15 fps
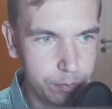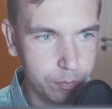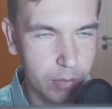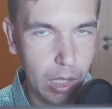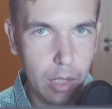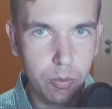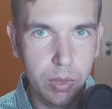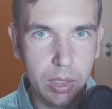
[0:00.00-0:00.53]

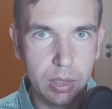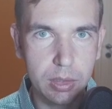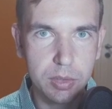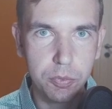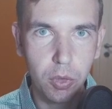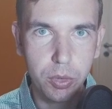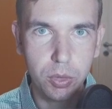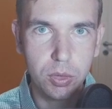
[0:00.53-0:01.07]
every is
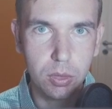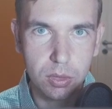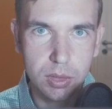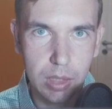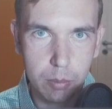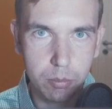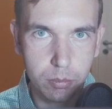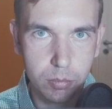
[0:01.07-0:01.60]
focused on
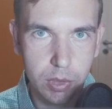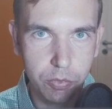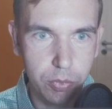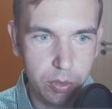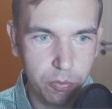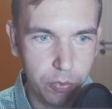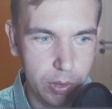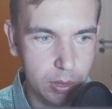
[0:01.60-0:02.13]
some
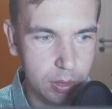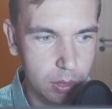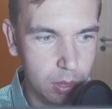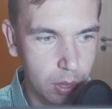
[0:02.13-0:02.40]
different things.